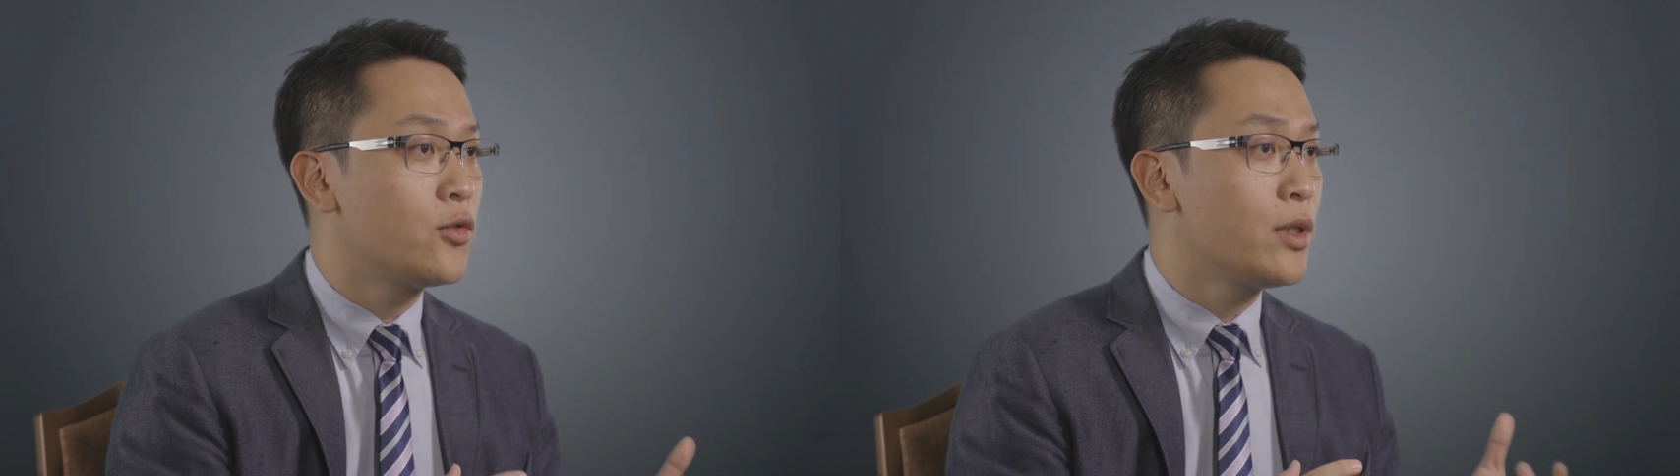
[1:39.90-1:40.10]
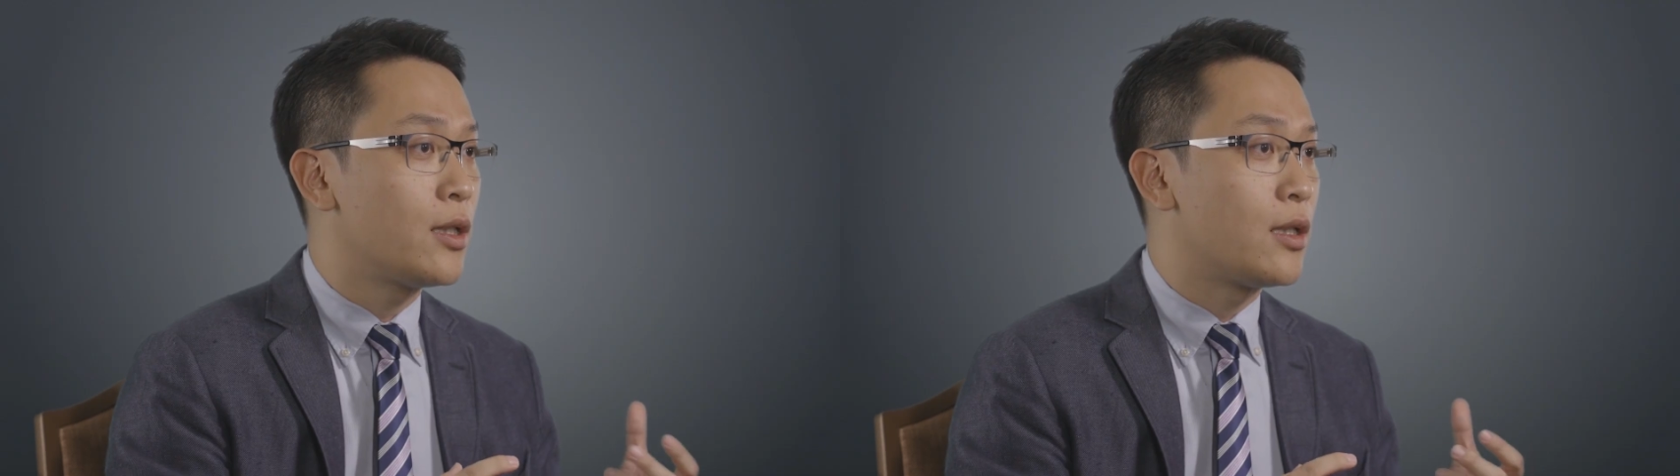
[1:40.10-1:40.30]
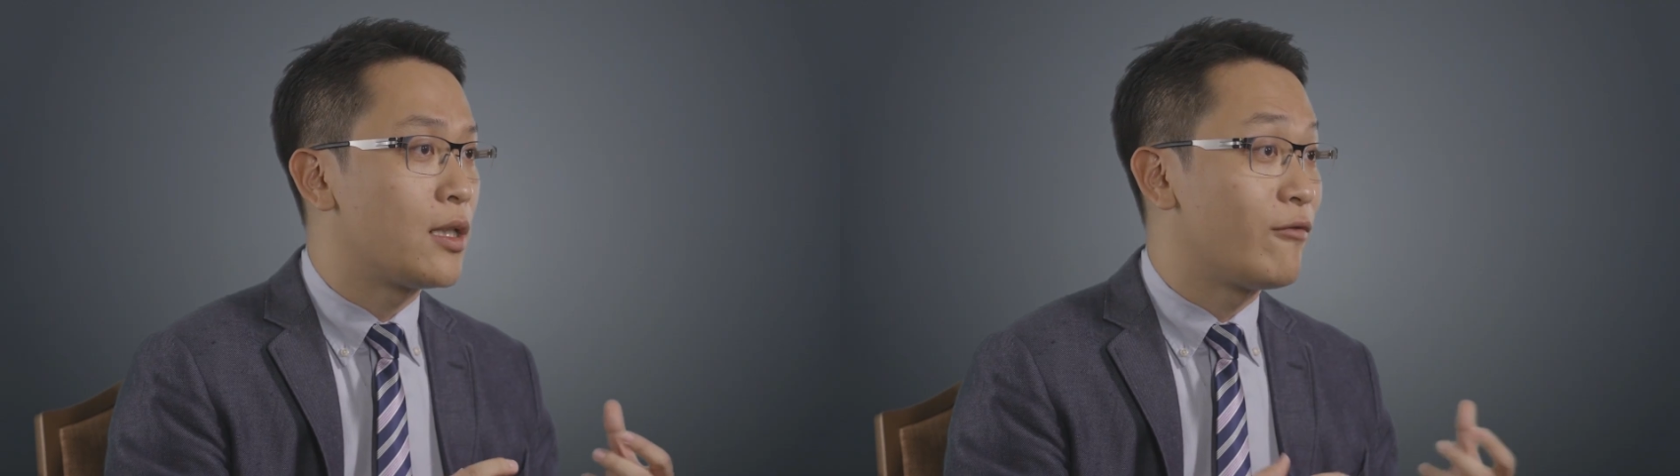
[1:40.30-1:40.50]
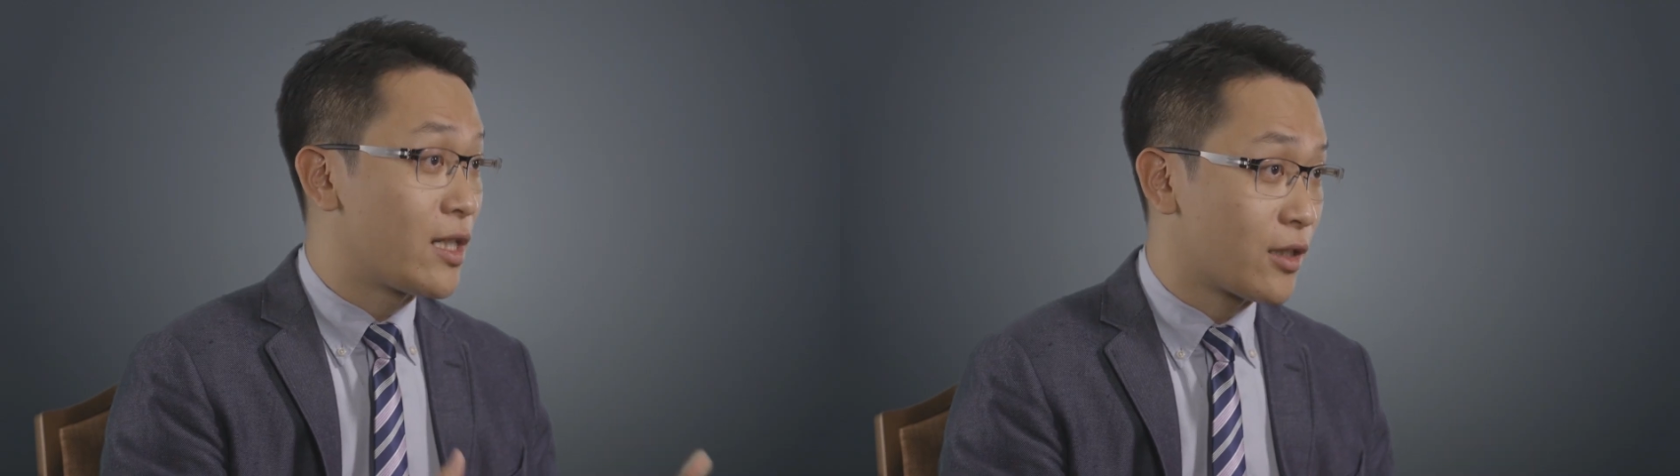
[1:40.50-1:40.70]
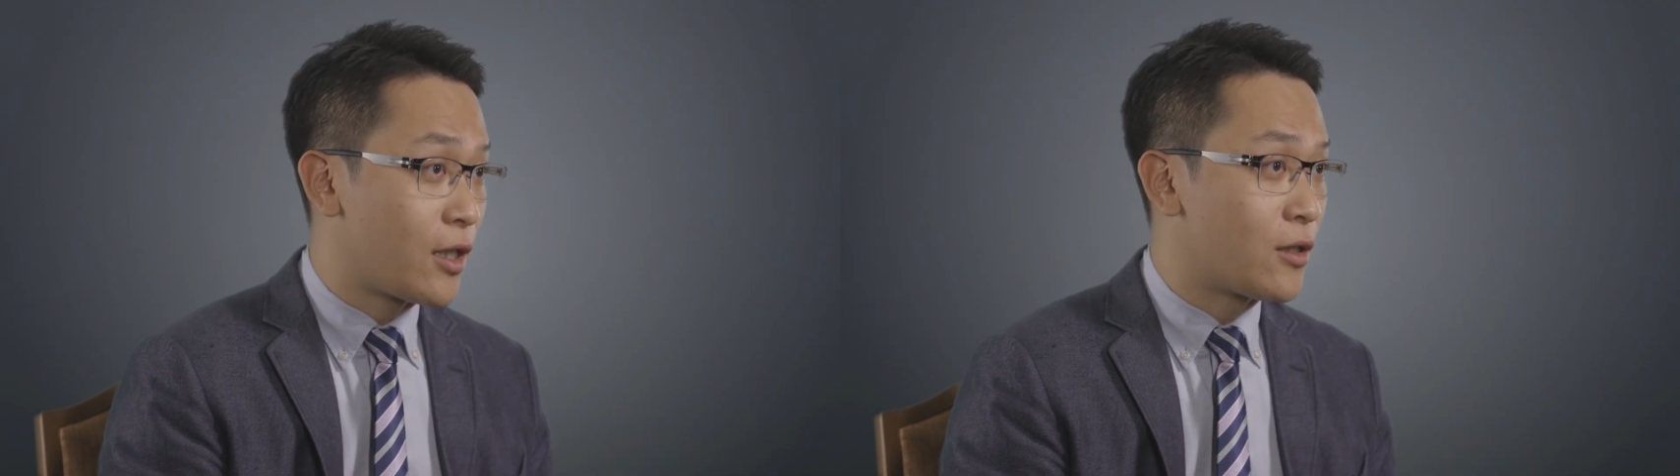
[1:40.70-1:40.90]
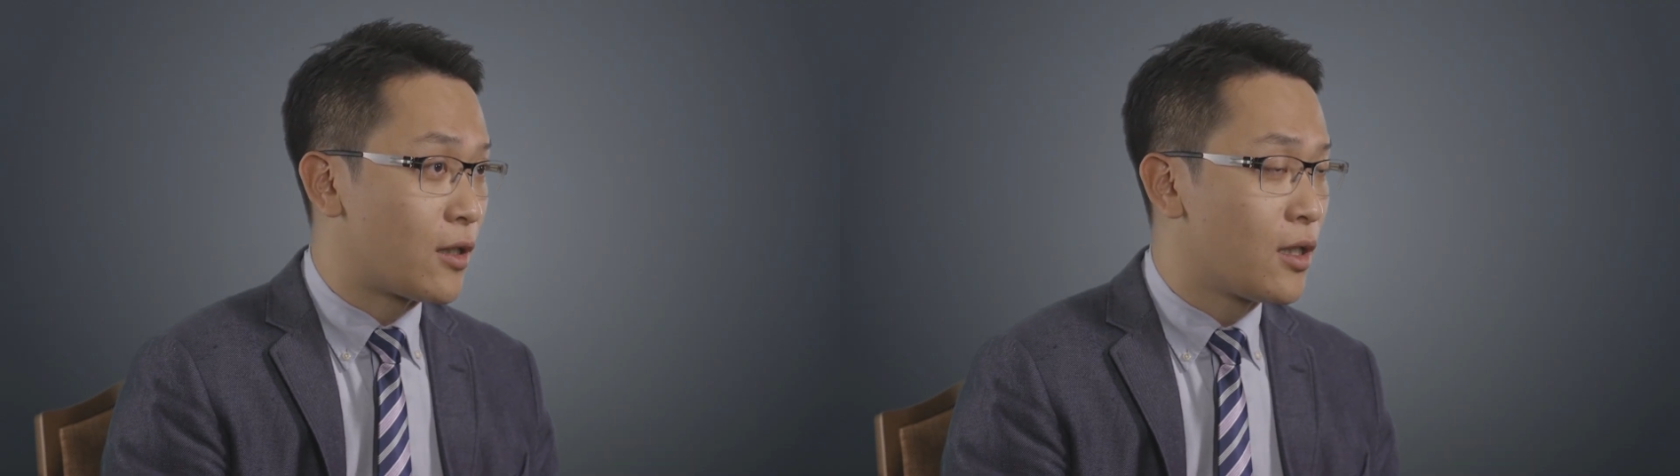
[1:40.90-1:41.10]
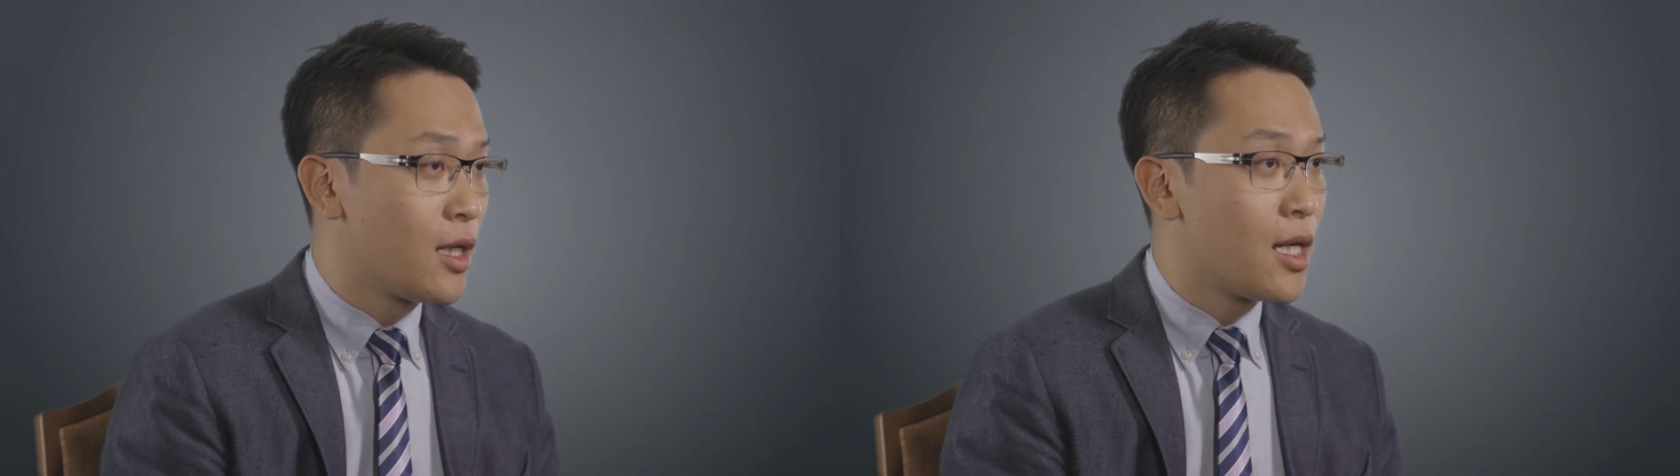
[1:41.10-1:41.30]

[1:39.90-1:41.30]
junior investigator,